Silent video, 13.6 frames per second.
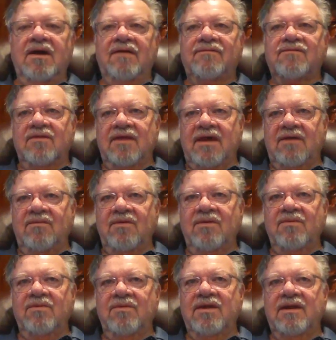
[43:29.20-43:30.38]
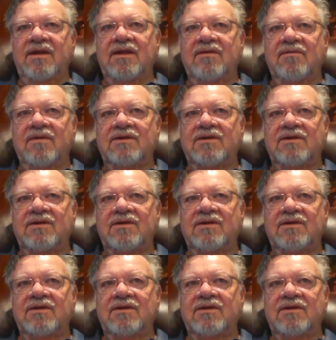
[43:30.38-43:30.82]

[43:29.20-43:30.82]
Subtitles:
After that, we will then enter